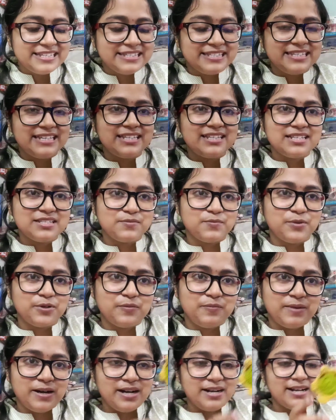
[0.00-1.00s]
See this
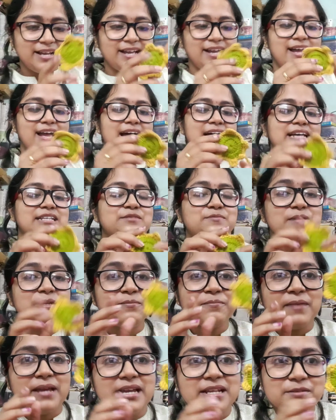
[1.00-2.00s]
bookmark has
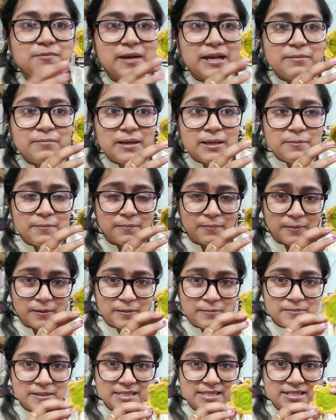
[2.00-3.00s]
been made by my
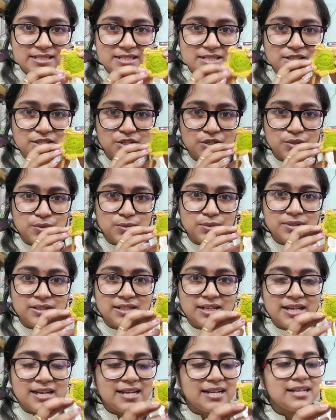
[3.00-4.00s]
mom. Isn't it cute?
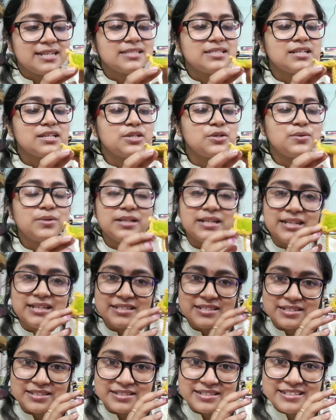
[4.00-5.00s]
It's a cute little
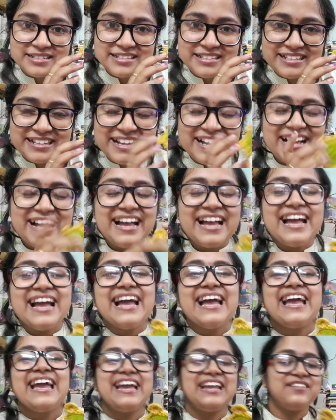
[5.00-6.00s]
turtle.
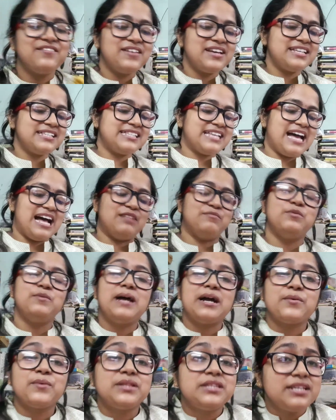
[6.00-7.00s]
Anyways, I'll be
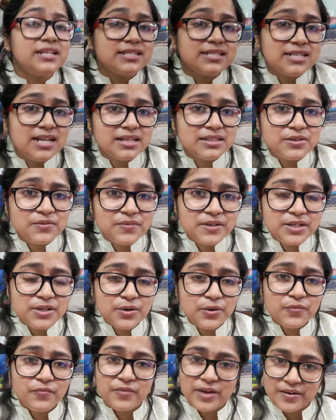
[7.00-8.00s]
back with yet another
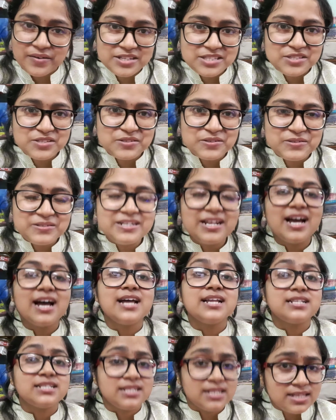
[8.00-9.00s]
video very soon.
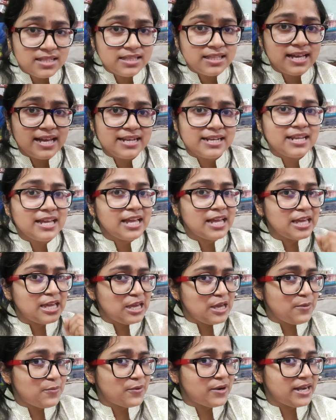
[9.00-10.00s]
Till then, keep